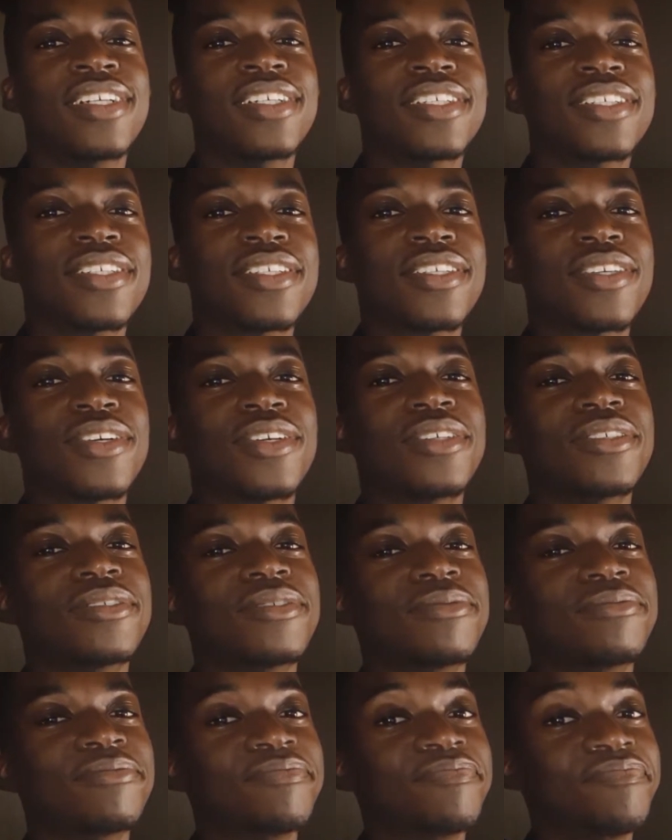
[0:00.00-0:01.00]
So
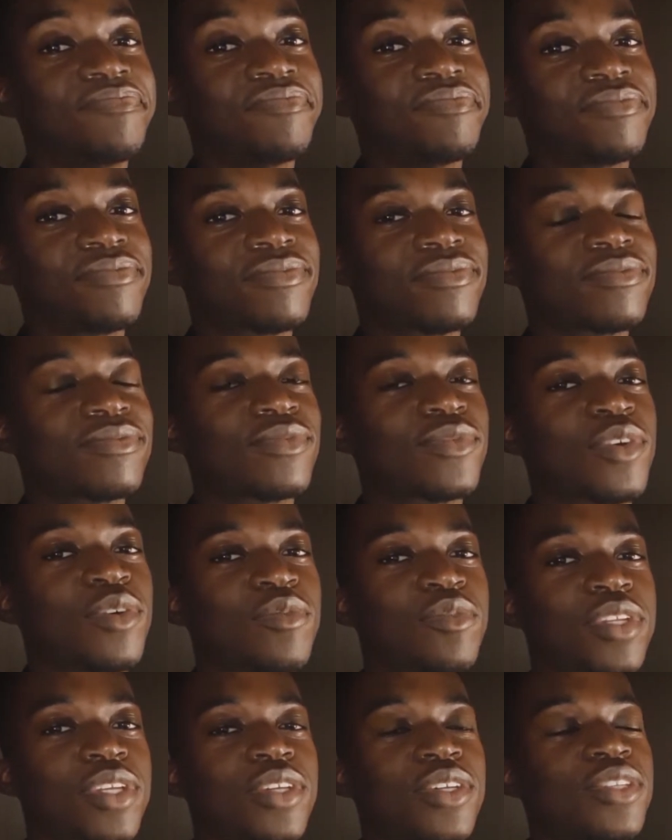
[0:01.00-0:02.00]

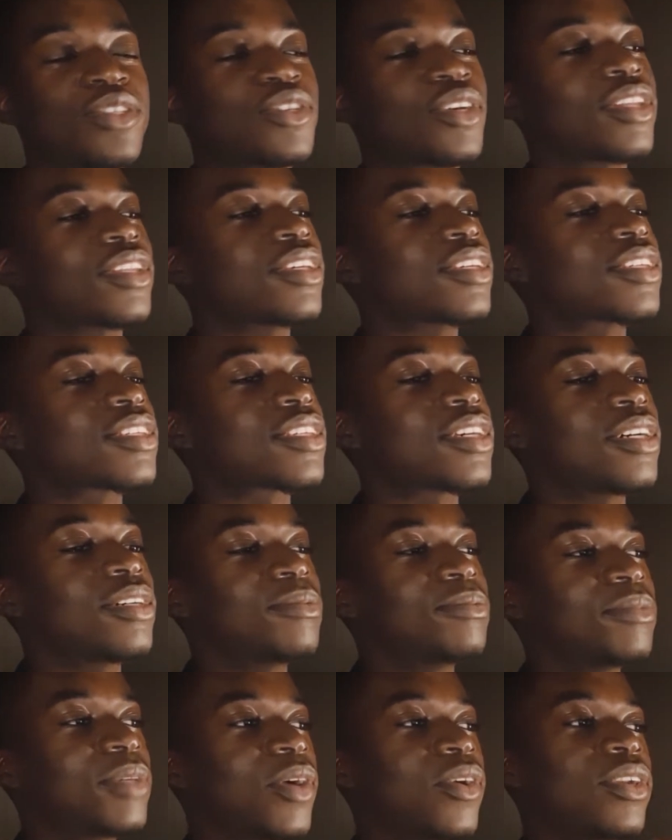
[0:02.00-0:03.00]
hopefully you enjoy this. I
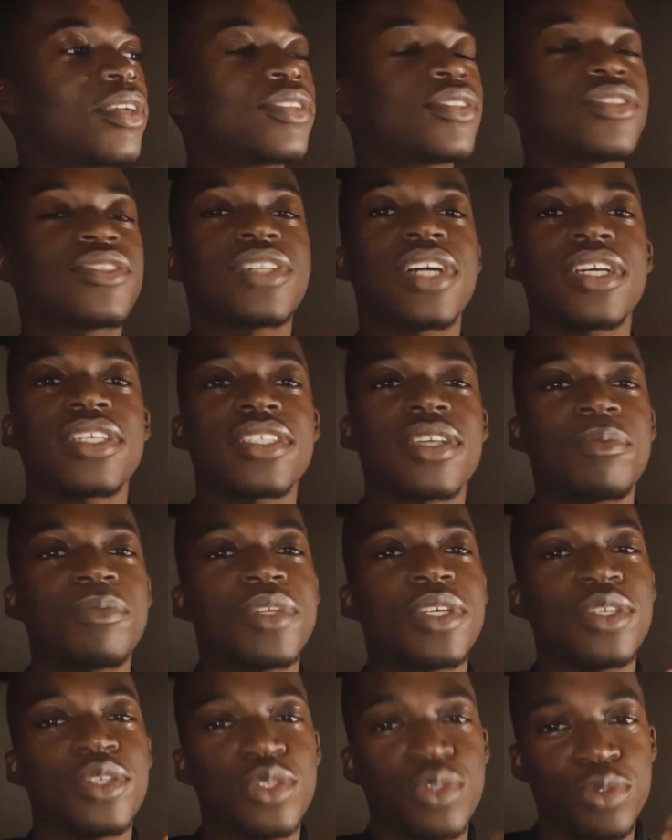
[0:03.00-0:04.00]
wanted to try
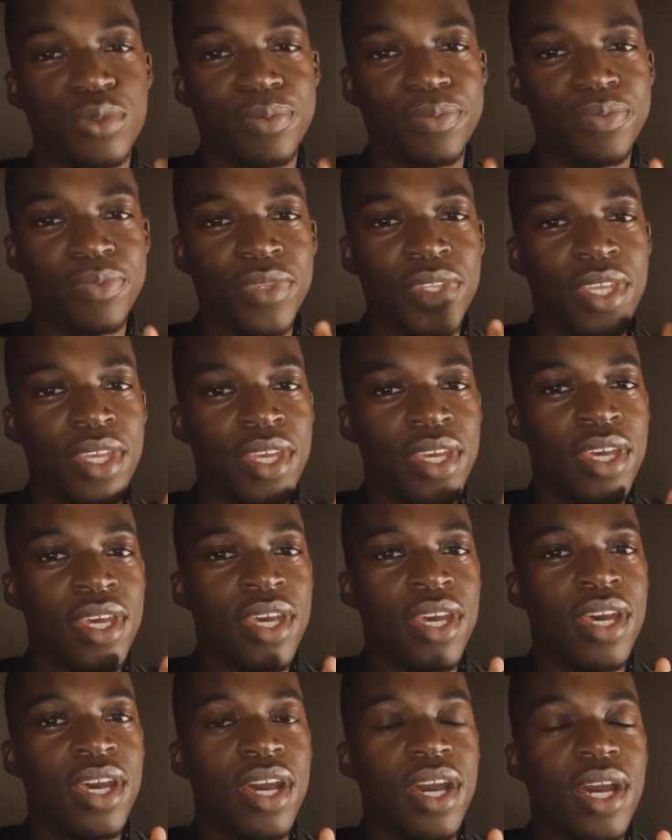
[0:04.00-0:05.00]
something new.
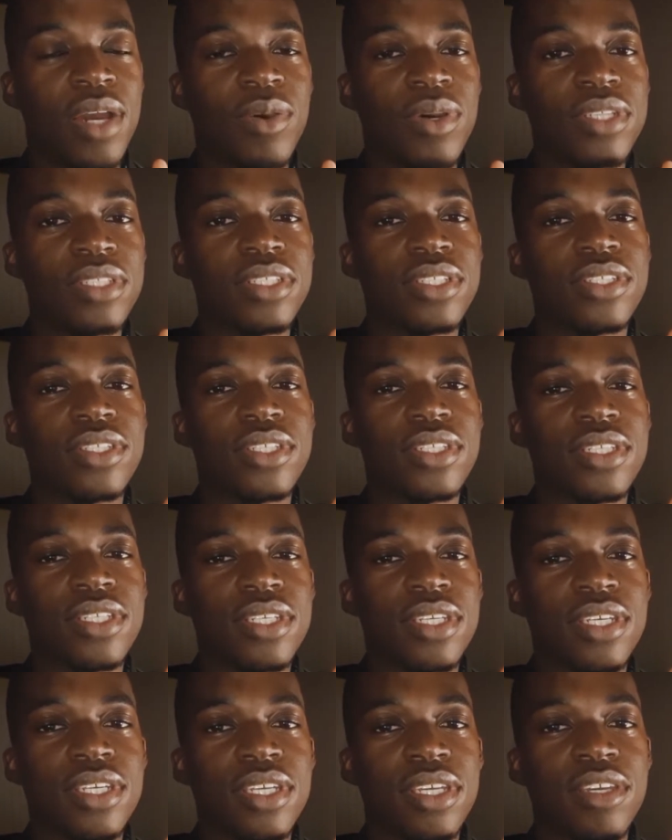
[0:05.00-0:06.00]
I wanted to
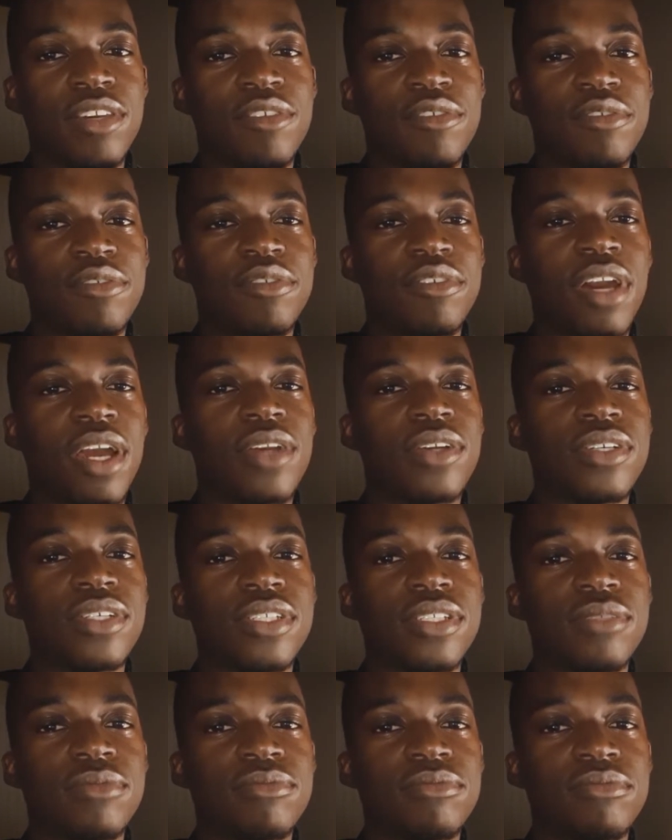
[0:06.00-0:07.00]
see if I
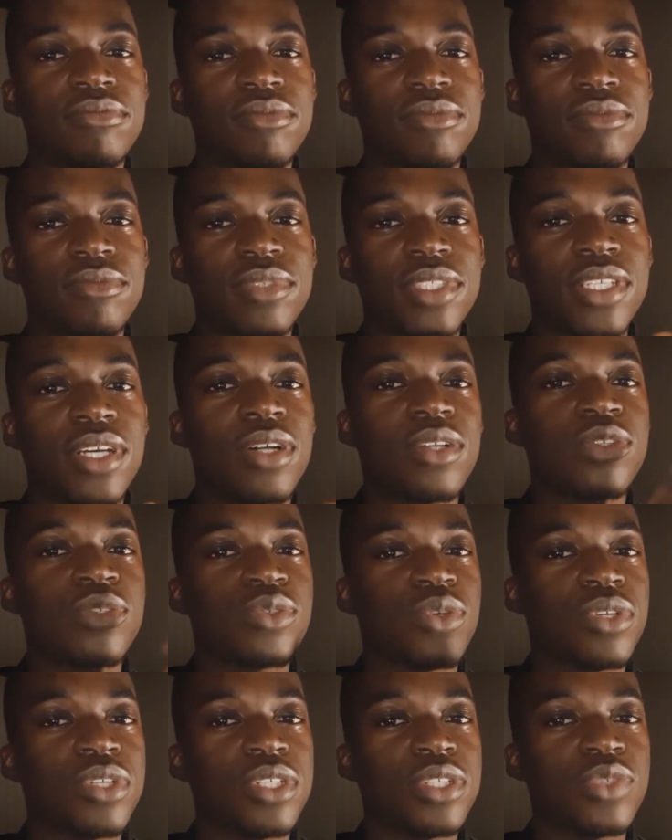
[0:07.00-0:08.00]
could tell
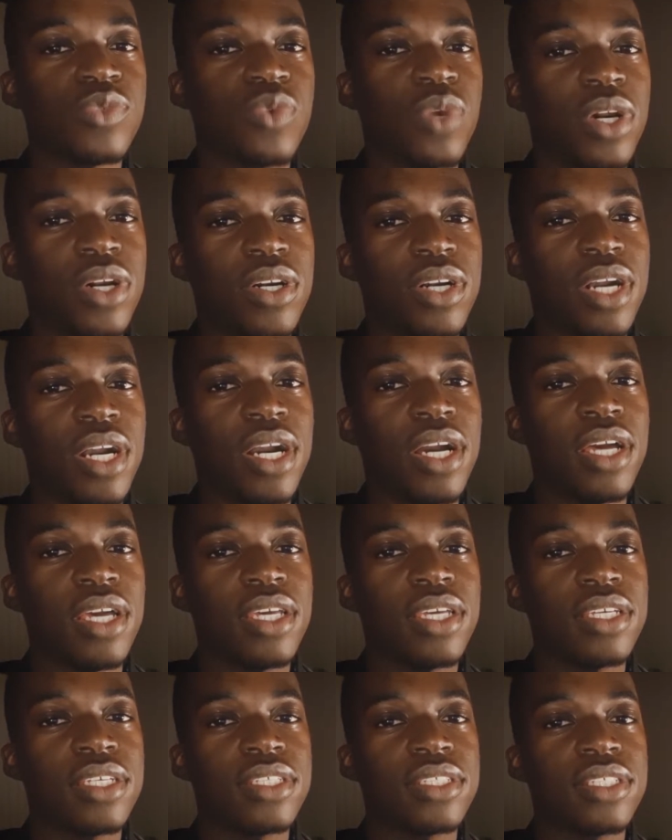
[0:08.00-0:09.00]
stories while
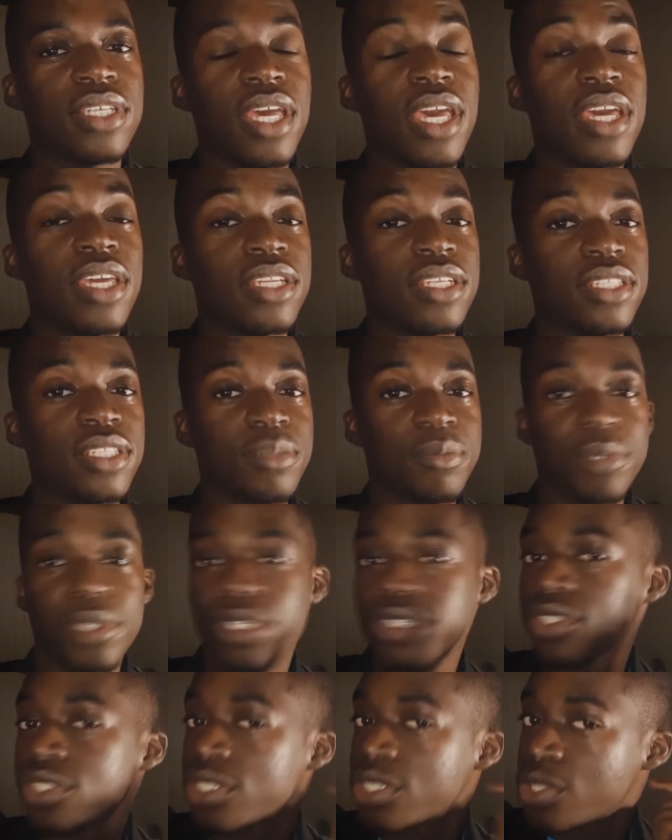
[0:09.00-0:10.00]
I edit the
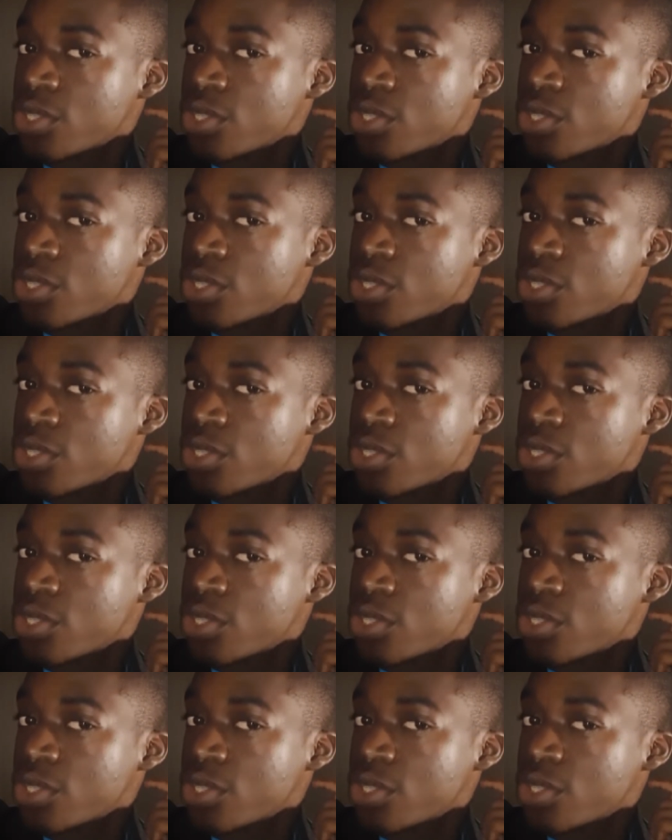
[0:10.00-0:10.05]
pictures.